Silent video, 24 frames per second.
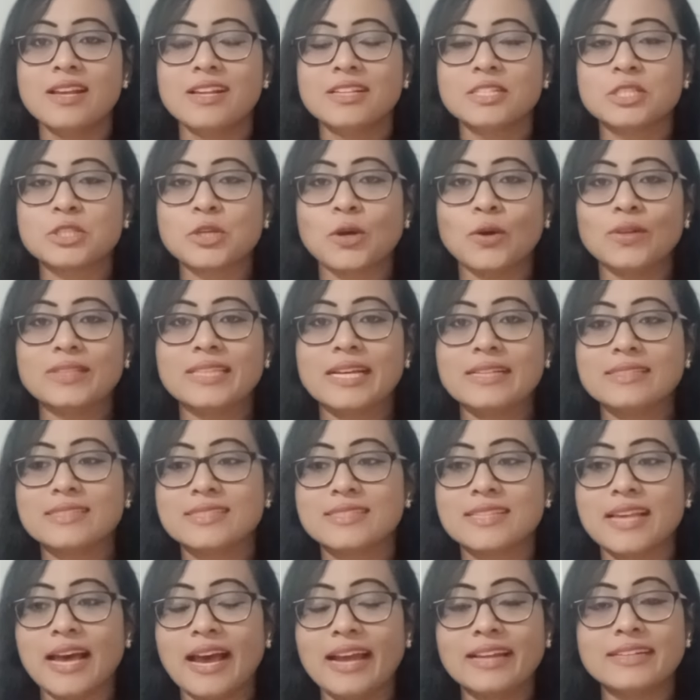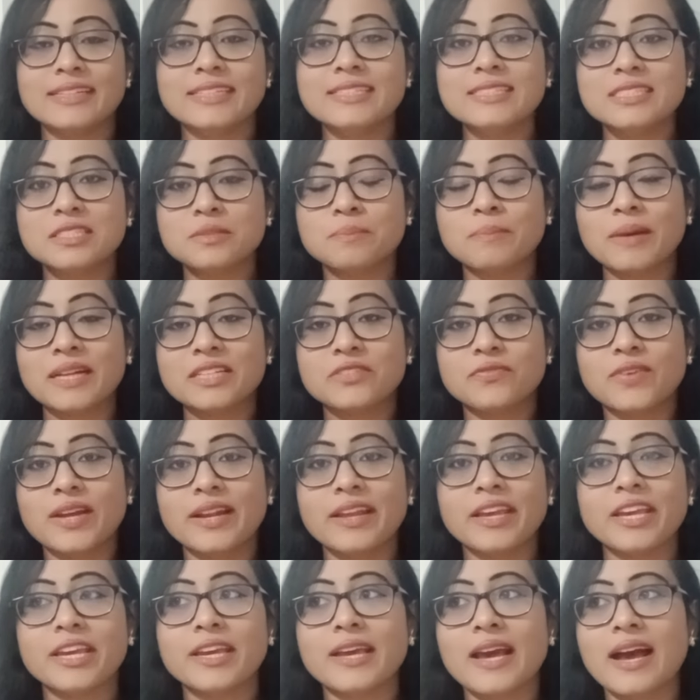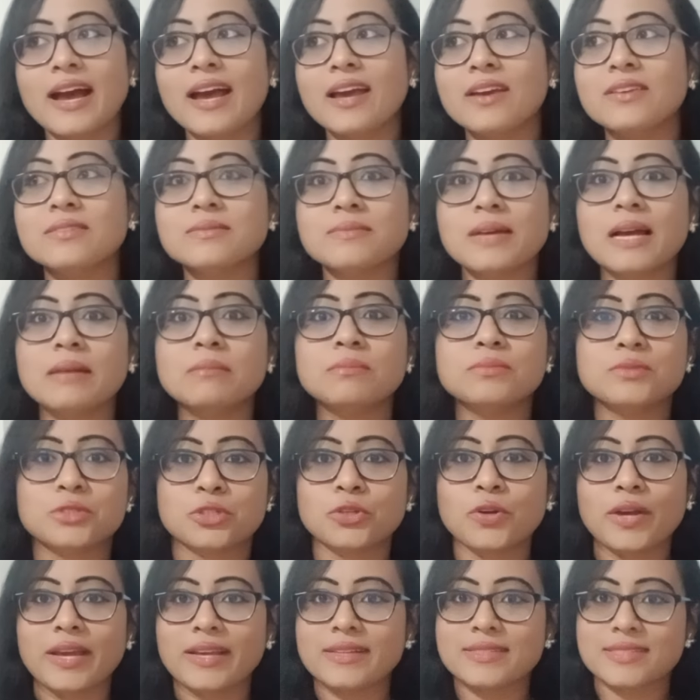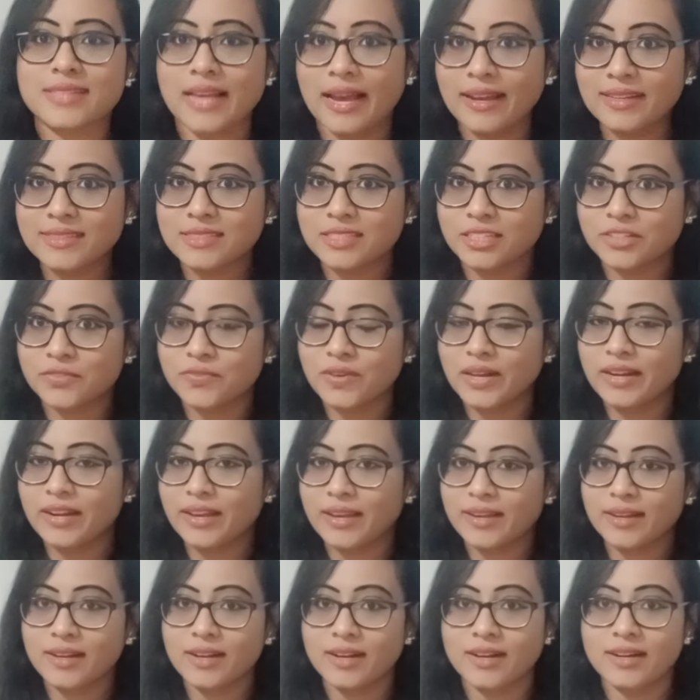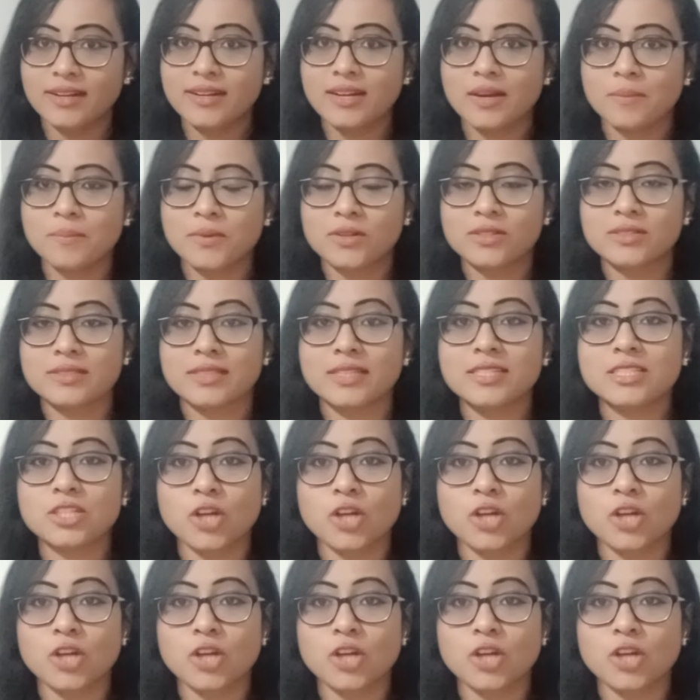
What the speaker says: So that's, I didn't, but when I'm too excited when I heard about this.